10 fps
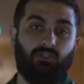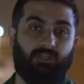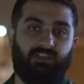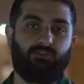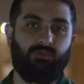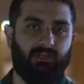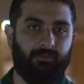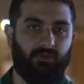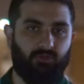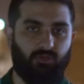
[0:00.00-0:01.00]
Look, if you care
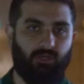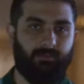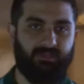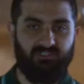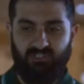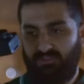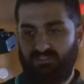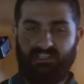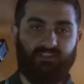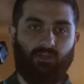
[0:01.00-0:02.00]
about ergonomics, the
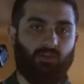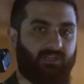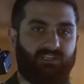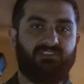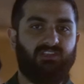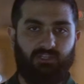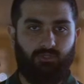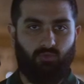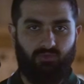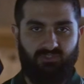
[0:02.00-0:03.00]
ZR is not
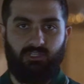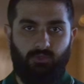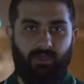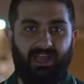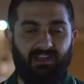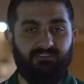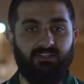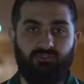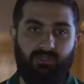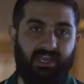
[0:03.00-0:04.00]
yours. You have
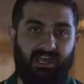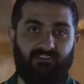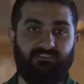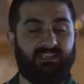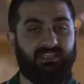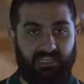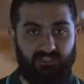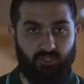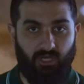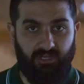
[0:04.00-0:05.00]
to have a
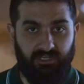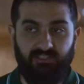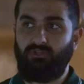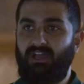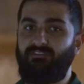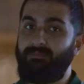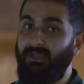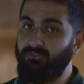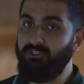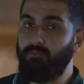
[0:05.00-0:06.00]
cage on it, to have
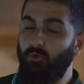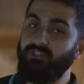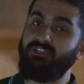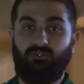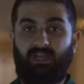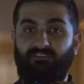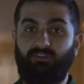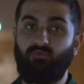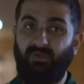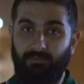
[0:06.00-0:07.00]
mounting points, to have a
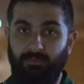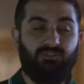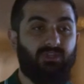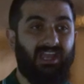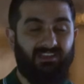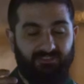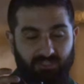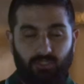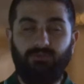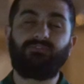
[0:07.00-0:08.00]
grip, to have a
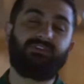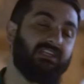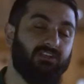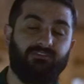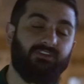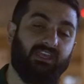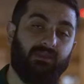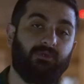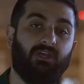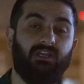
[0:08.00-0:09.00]
good feeling of a
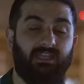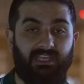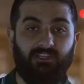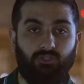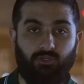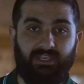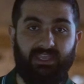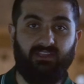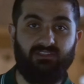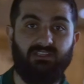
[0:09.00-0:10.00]
camera in your
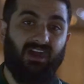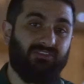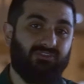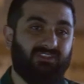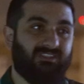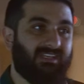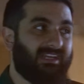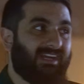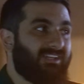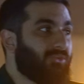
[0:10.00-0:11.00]
hands. Other than
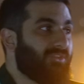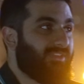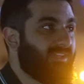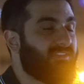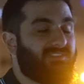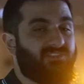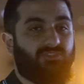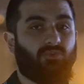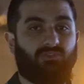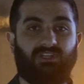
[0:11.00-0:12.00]
that, I don't think this is
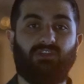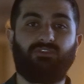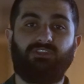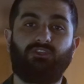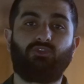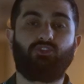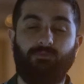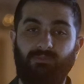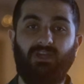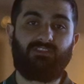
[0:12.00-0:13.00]
yours. I don't think you
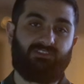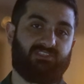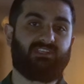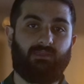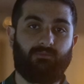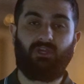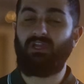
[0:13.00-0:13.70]
should buy this camera.